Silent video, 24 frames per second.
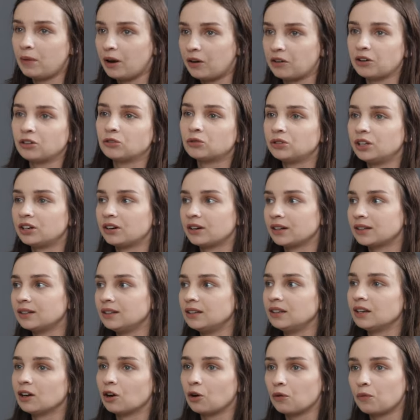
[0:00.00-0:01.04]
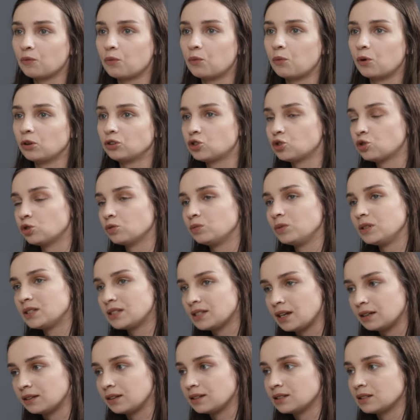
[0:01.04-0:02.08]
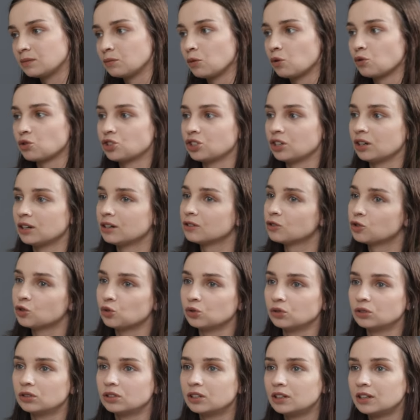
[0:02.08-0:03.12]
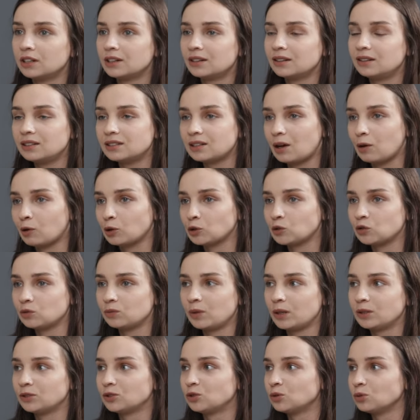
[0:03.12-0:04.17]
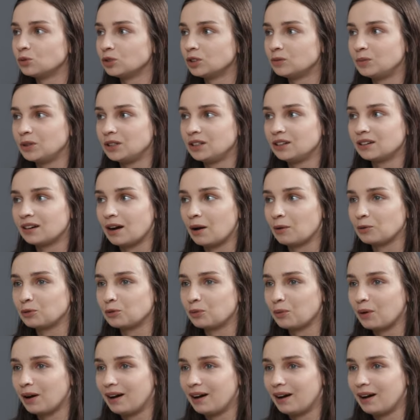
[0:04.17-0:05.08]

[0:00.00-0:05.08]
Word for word: married to their idea of what should be set as emotion should this household benzos be round